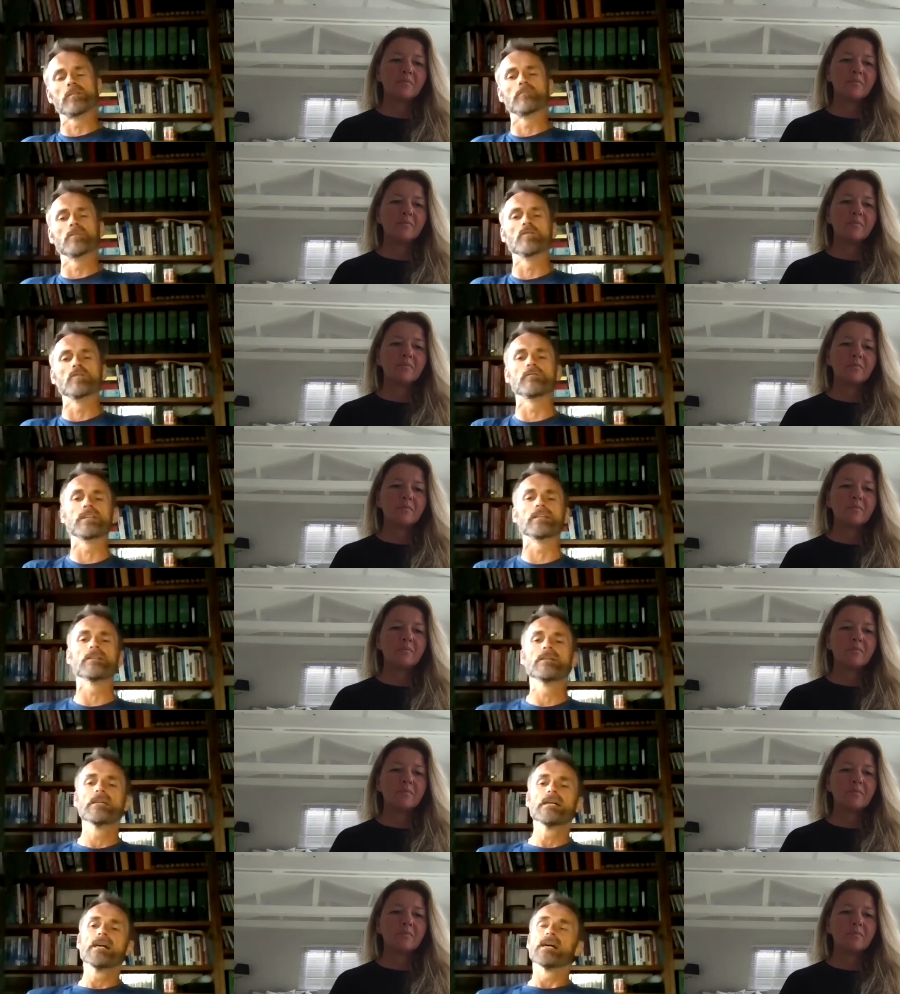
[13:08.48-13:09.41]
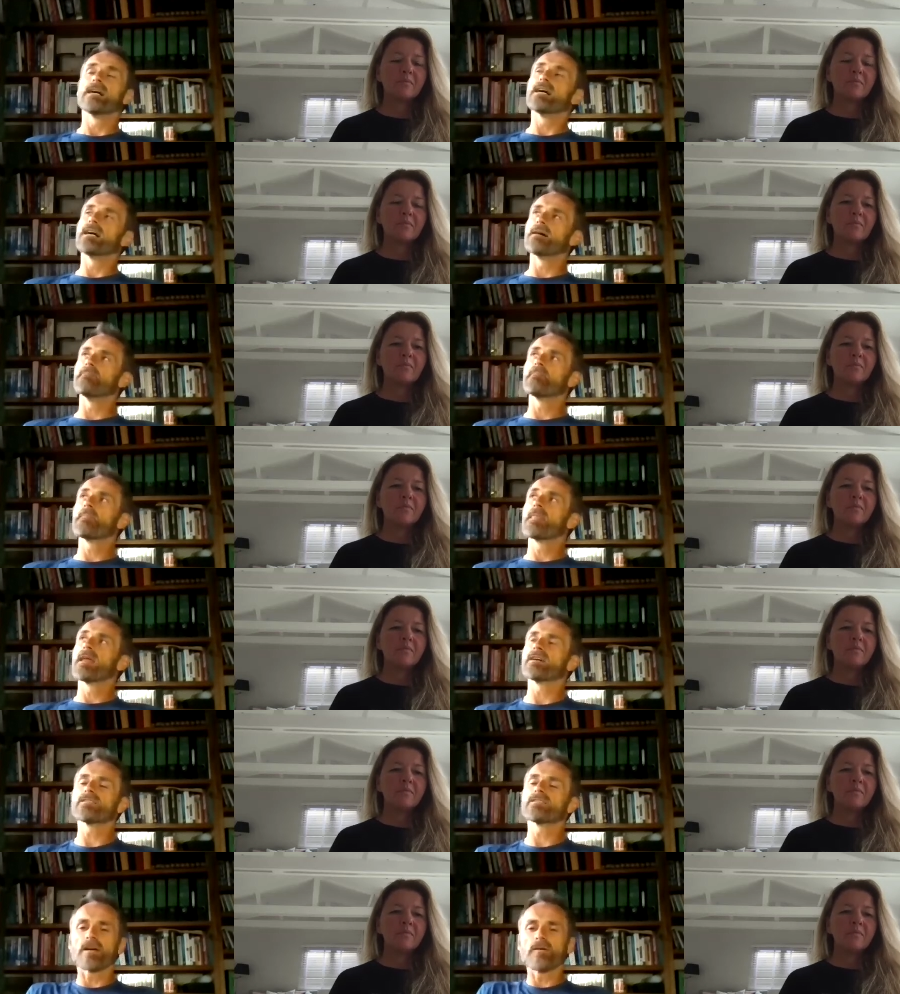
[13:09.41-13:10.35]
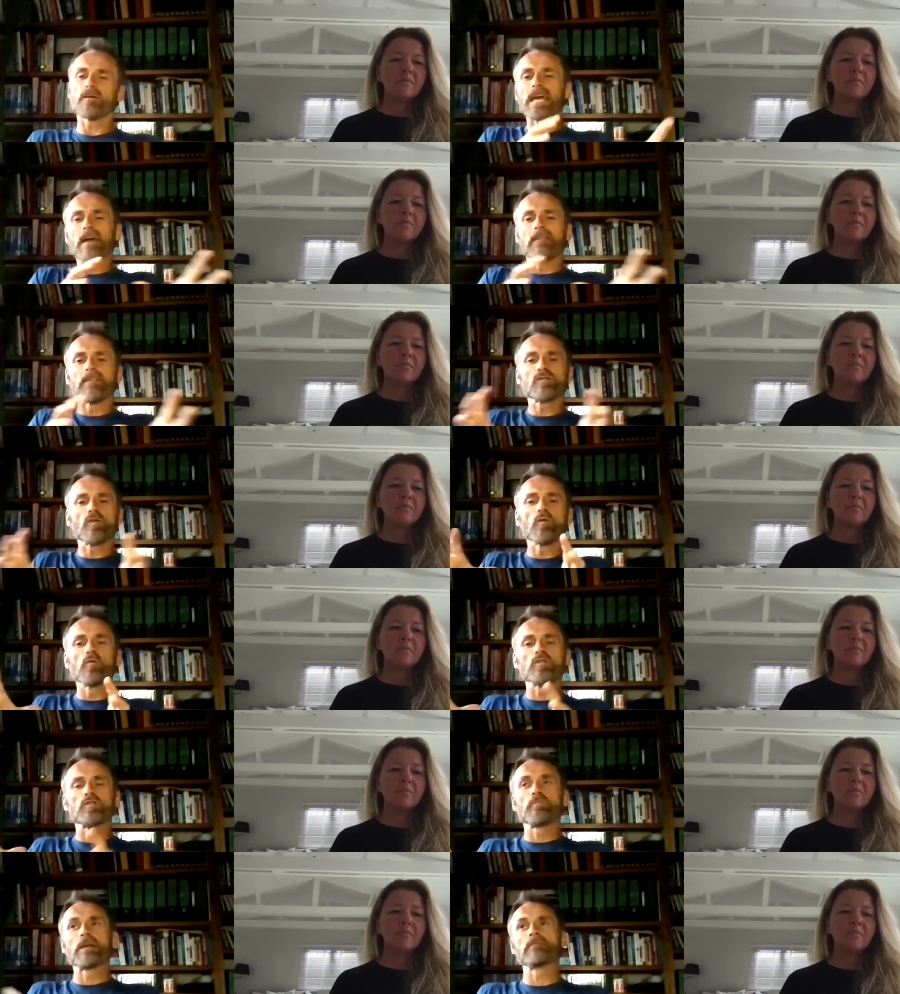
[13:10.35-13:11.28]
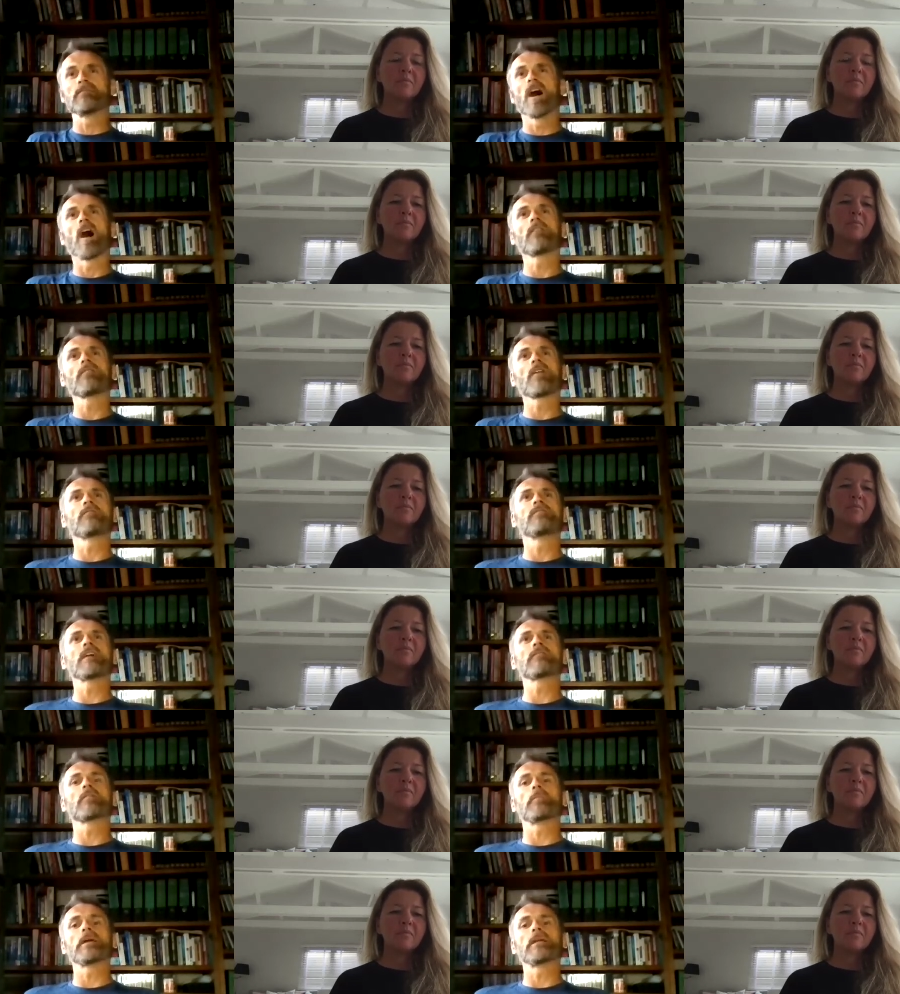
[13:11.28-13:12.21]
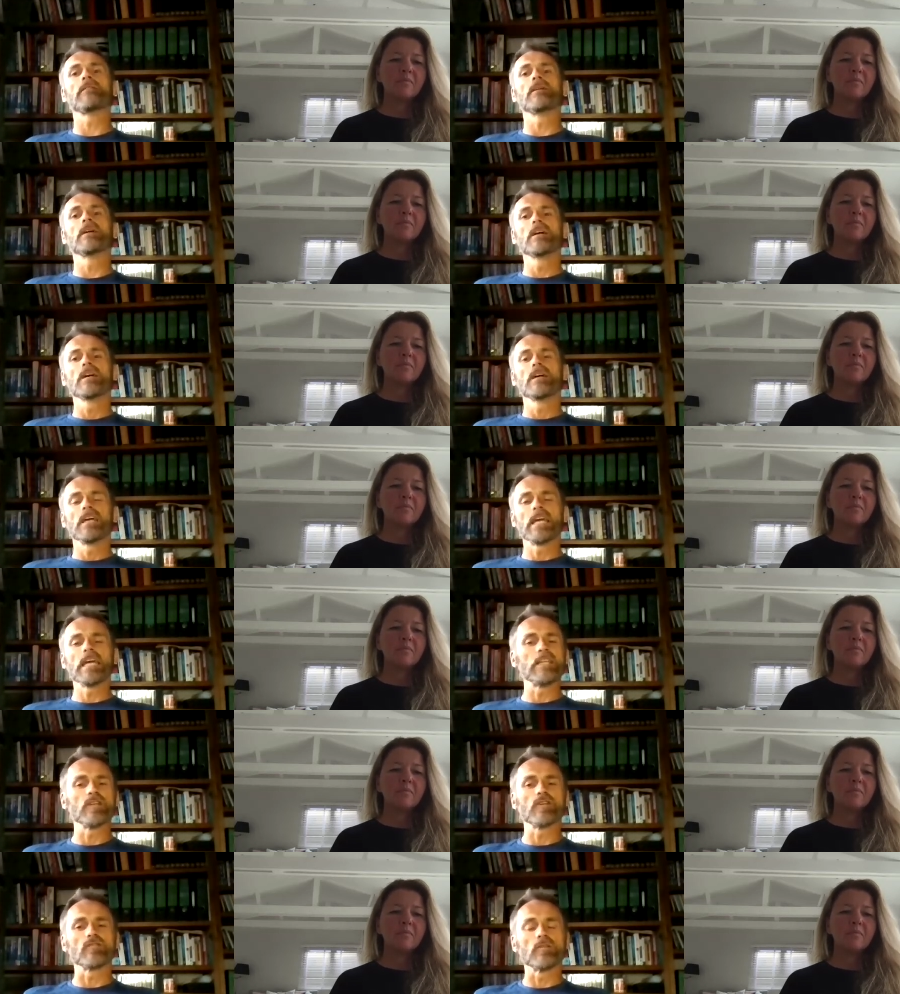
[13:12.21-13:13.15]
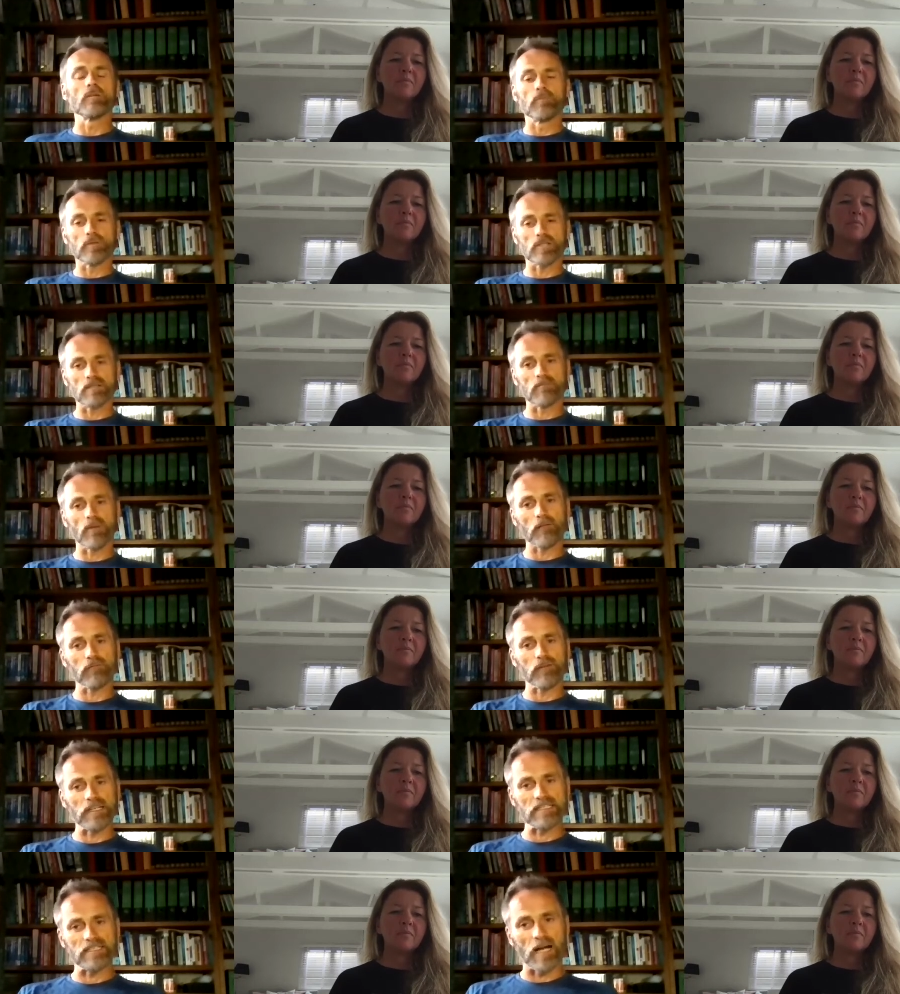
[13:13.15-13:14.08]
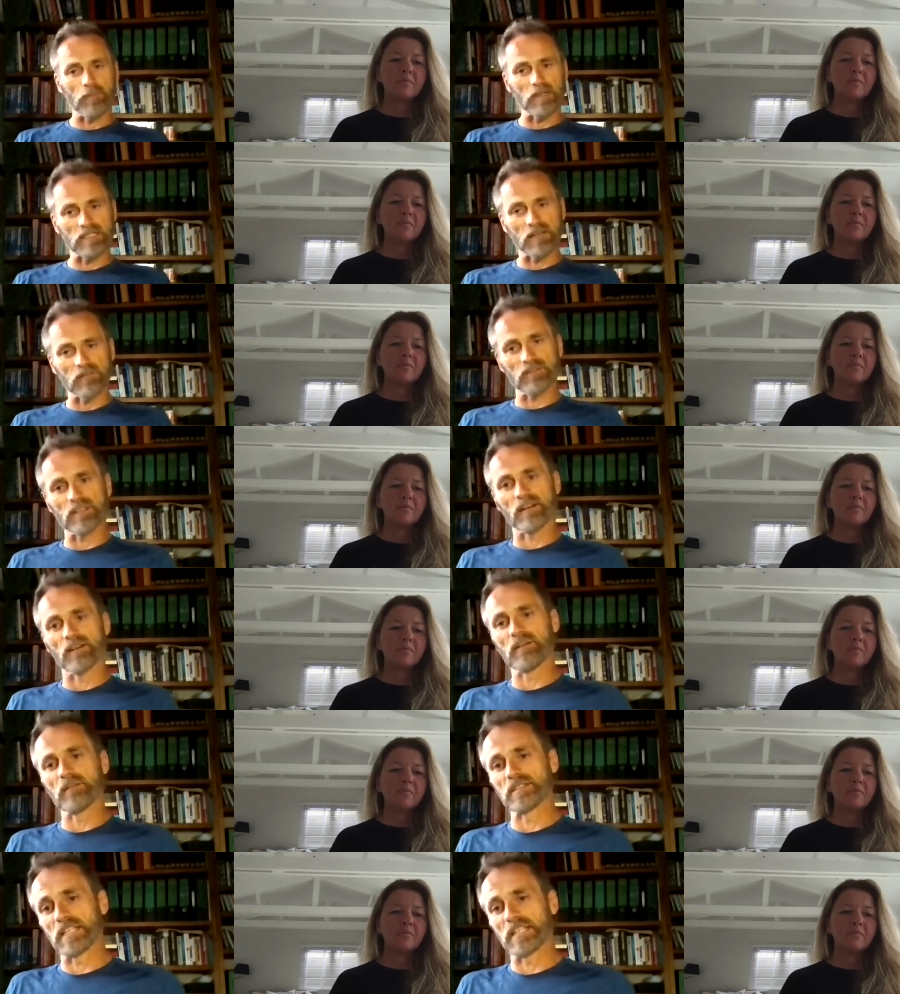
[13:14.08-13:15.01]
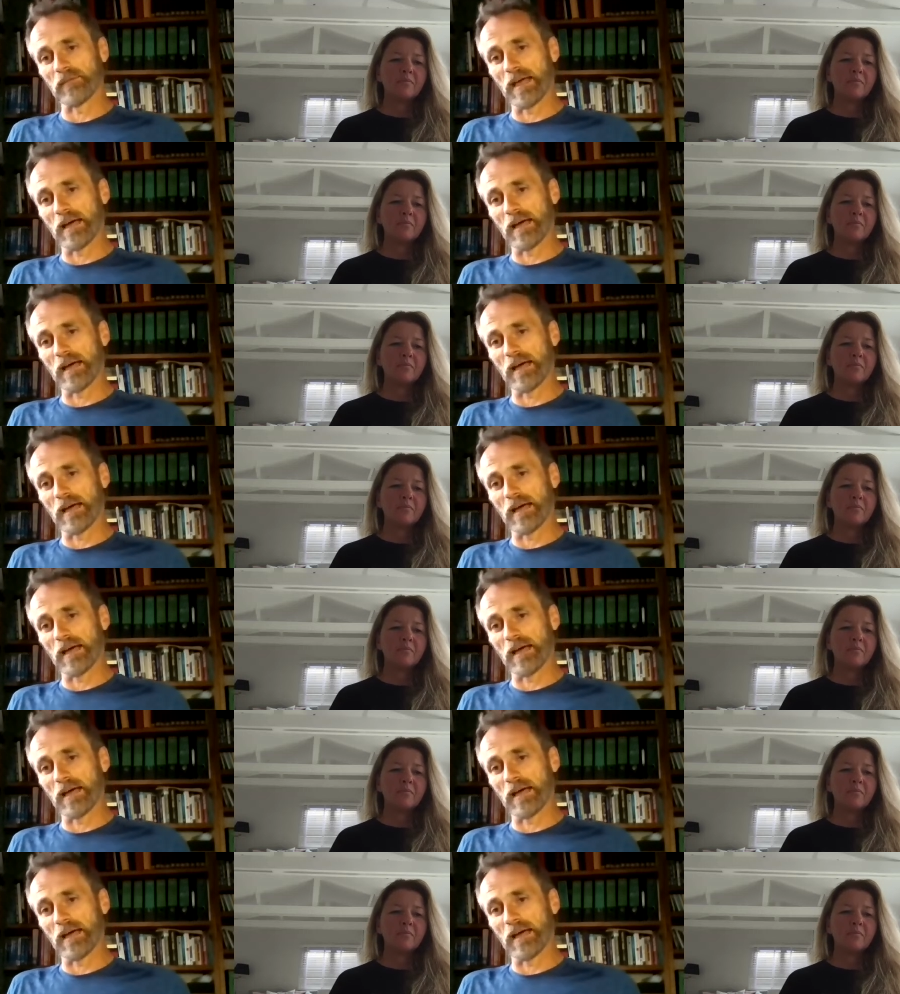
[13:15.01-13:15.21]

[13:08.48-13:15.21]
Speaker 1: moving. Um, and so, yeah, there's always been, I've, I've never been any good at putting my feet up. I don't think I've ever done that